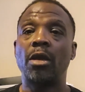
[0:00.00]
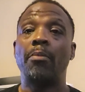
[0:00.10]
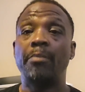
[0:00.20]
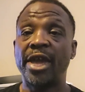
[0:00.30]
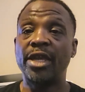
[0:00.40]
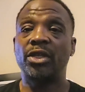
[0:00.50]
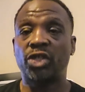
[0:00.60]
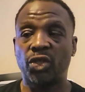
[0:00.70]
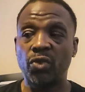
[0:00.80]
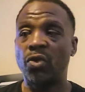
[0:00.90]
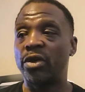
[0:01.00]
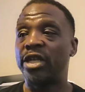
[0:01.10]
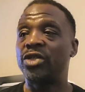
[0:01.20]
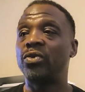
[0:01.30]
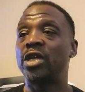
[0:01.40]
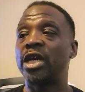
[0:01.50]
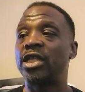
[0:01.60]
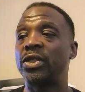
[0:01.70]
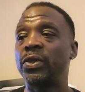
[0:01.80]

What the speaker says: Make sure that you guys